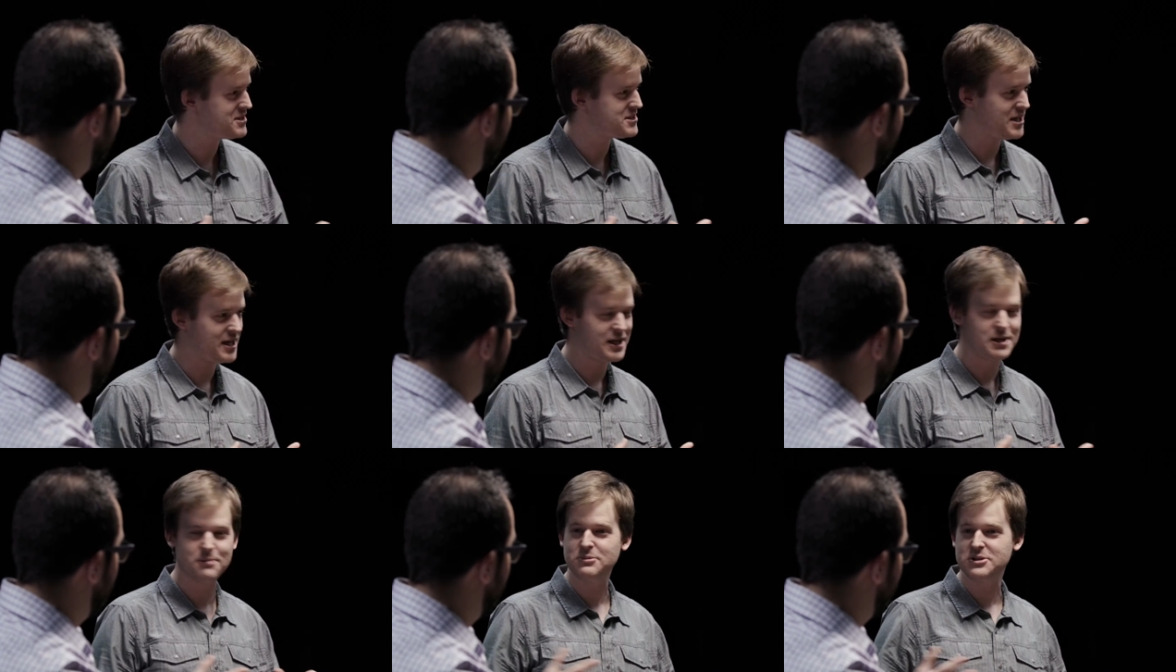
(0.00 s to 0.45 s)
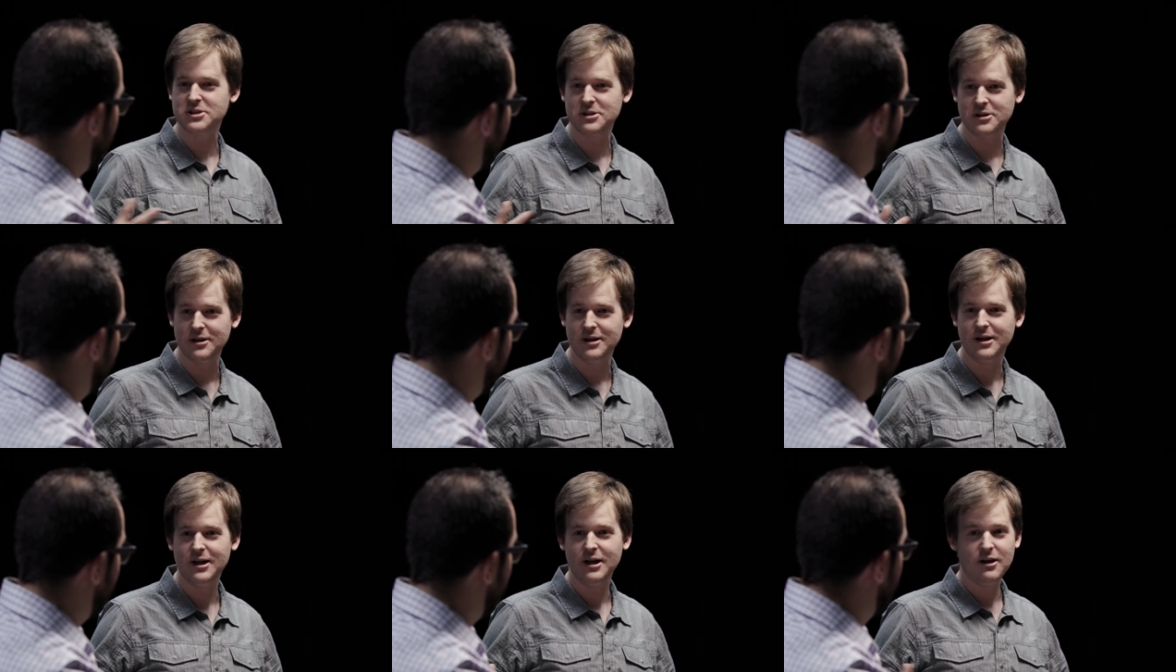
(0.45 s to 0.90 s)
Let's take them
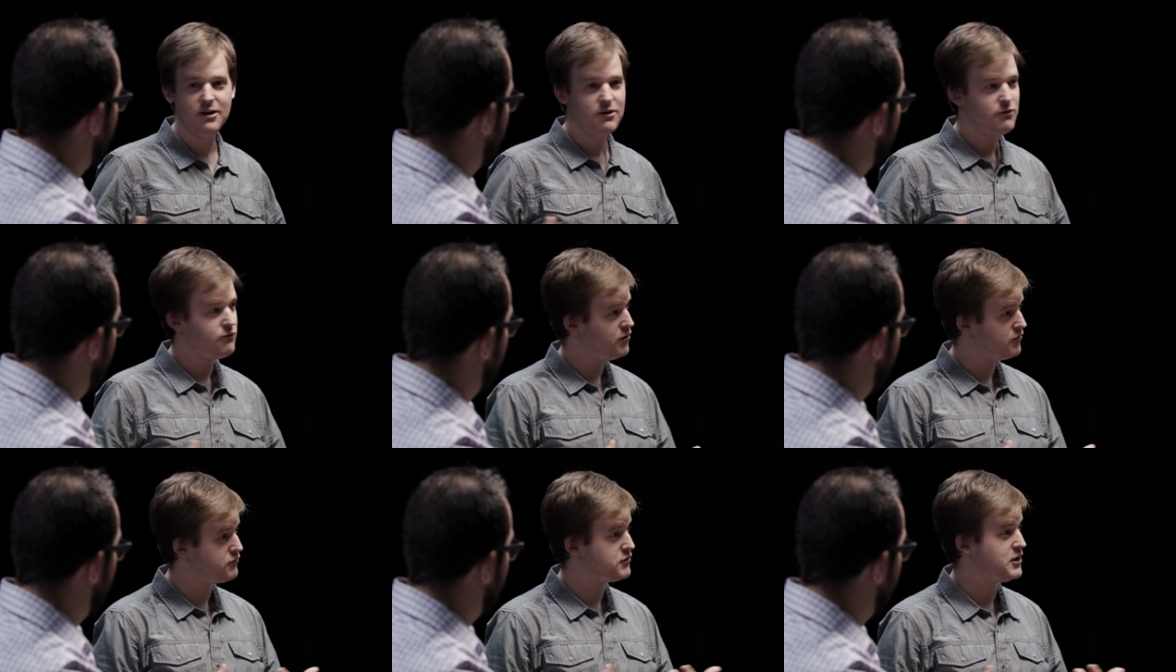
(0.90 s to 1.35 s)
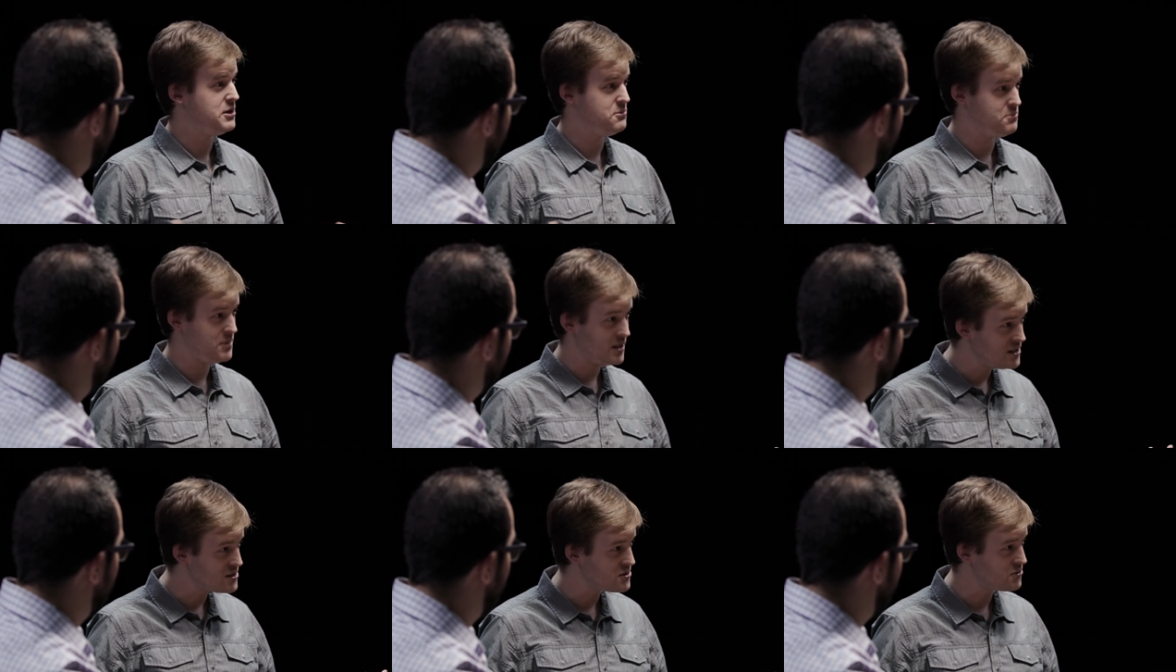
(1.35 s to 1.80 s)
to 15
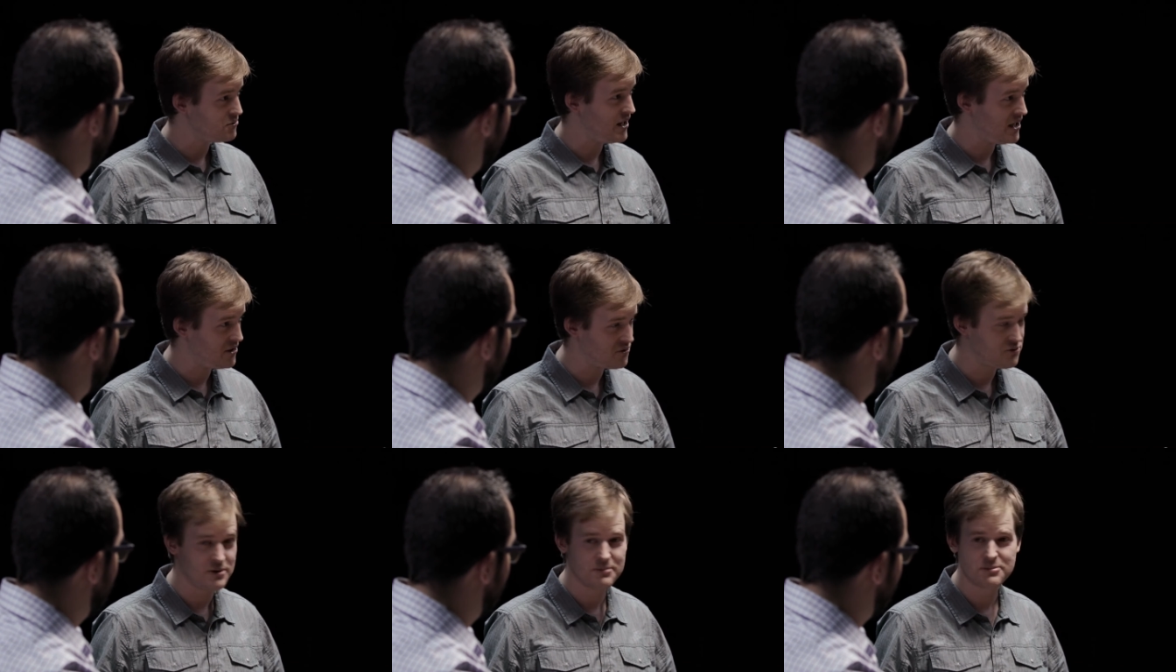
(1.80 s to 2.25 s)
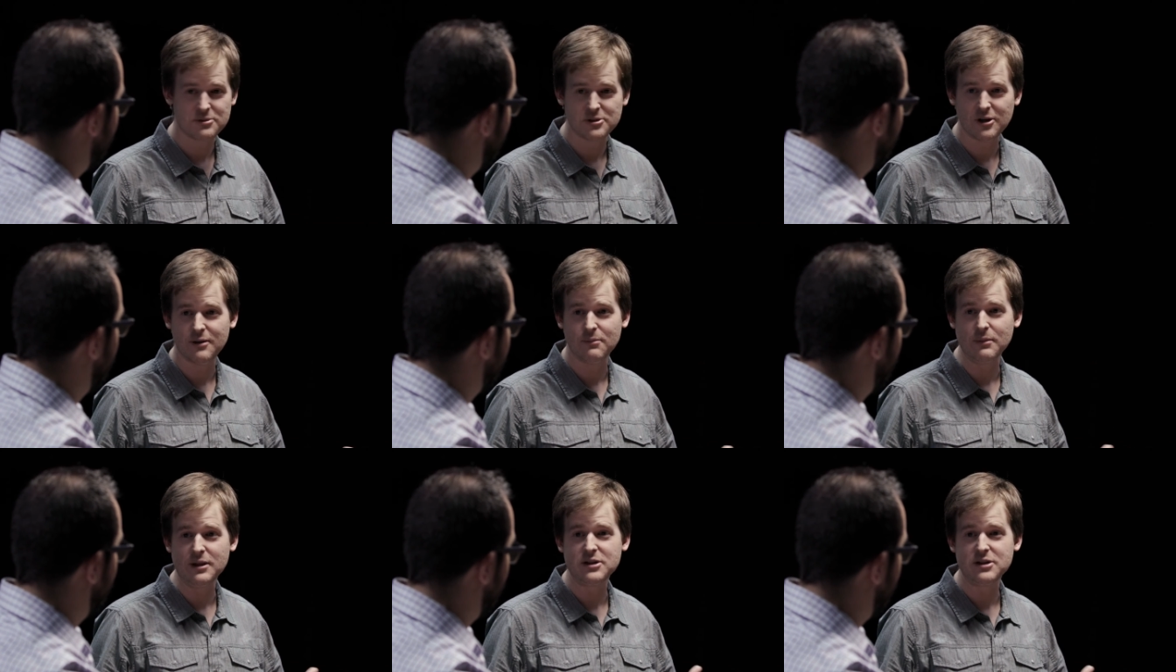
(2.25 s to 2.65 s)
minutes round trip time.